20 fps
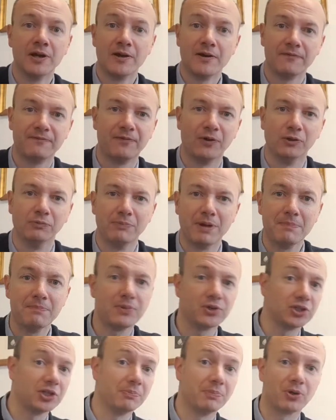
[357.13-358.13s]
full
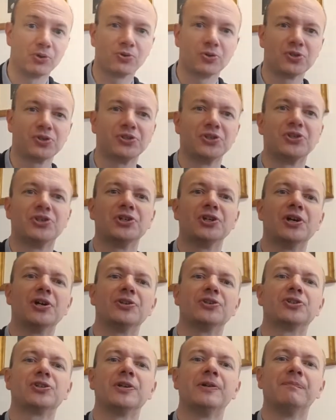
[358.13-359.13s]
membership across the
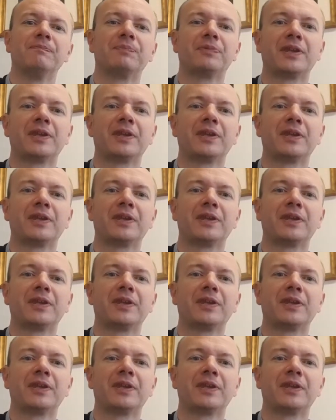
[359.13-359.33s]
church.